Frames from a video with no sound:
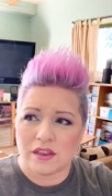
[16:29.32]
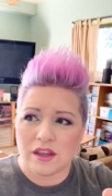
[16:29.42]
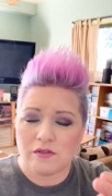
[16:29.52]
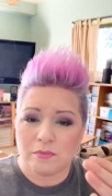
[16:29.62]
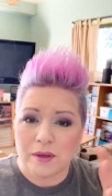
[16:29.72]

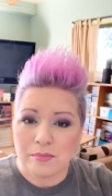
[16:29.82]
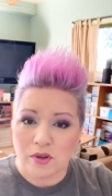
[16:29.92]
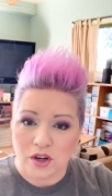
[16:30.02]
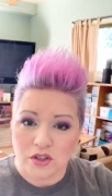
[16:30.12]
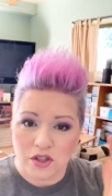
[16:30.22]
if
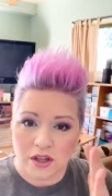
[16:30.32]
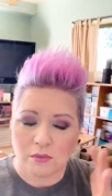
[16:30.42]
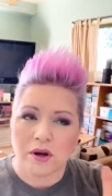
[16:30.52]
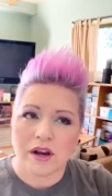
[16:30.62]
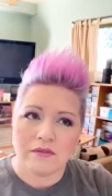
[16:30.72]
people are ju-
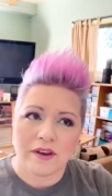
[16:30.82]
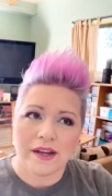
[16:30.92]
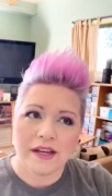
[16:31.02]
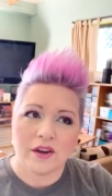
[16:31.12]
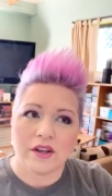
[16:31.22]
what I
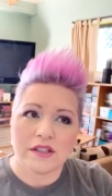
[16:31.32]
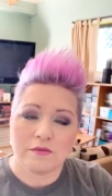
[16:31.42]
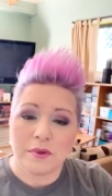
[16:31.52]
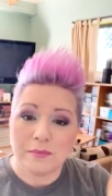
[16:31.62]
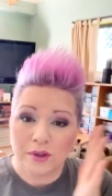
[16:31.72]
find out is
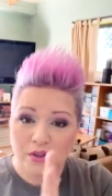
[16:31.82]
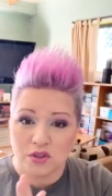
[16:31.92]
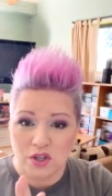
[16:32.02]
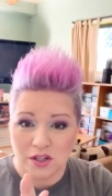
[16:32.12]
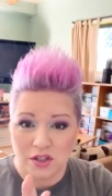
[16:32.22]
if people are
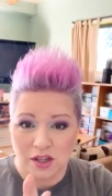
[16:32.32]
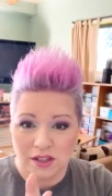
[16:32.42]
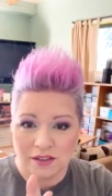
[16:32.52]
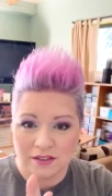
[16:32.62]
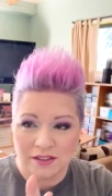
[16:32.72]
judging,